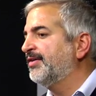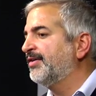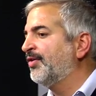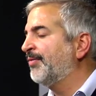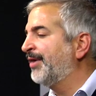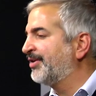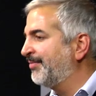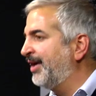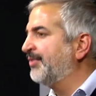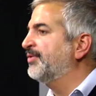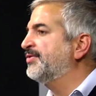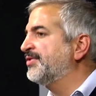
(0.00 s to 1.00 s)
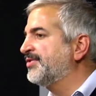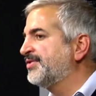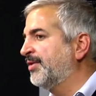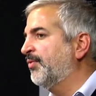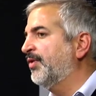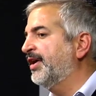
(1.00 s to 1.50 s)
going back to my roots in
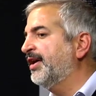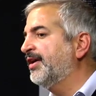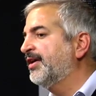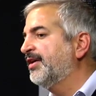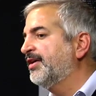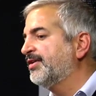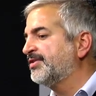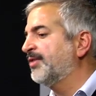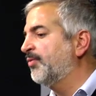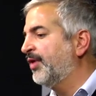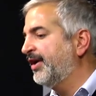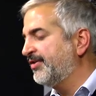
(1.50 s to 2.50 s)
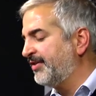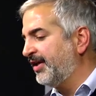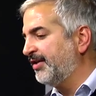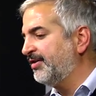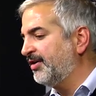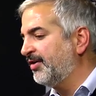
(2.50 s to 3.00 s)
some ways
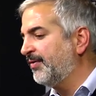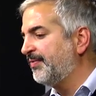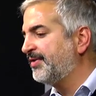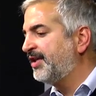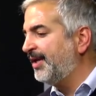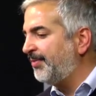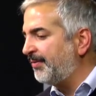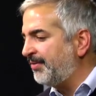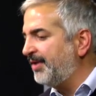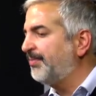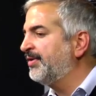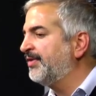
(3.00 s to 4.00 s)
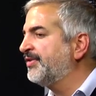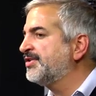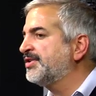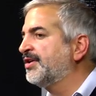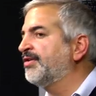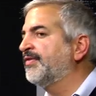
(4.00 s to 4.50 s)
that keeping people at the
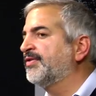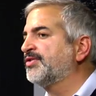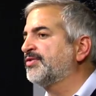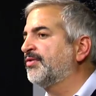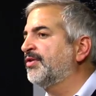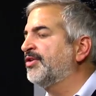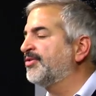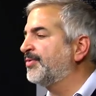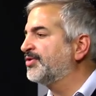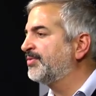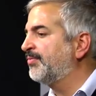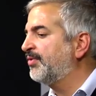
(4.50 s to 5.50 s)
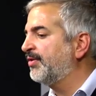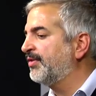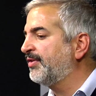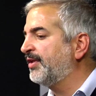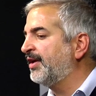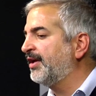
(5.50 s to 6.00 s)
center of the story is the most
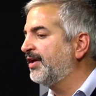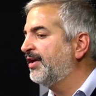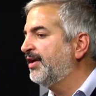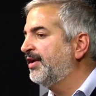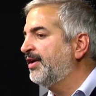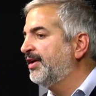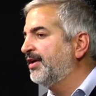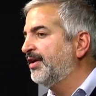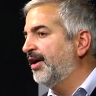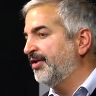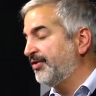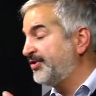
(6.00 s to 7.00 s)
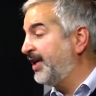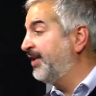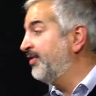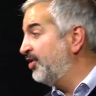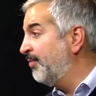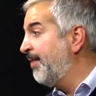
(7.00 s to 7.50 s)
important thing. Understanding
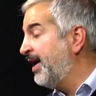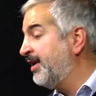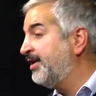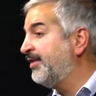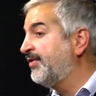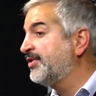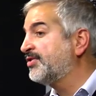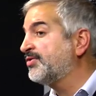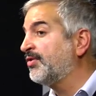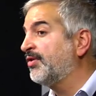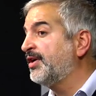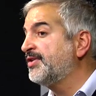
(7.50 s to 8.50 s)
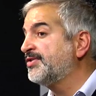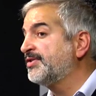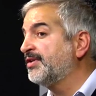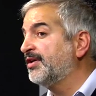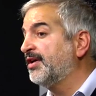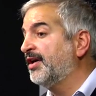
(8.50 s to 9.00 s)
the humanity of these stories
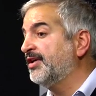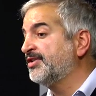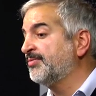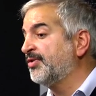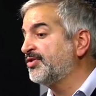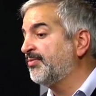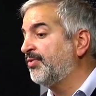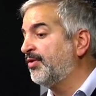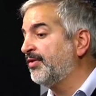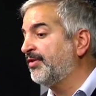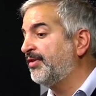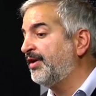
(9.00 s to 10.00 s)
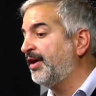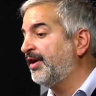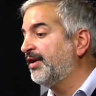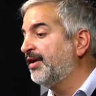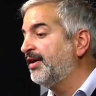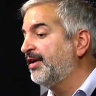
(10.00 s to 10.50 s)
is the most important thing,
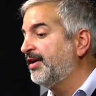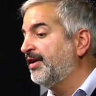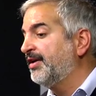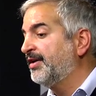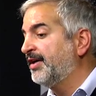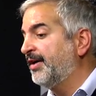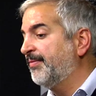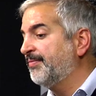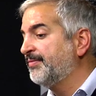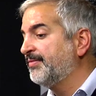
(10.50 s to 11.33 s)
and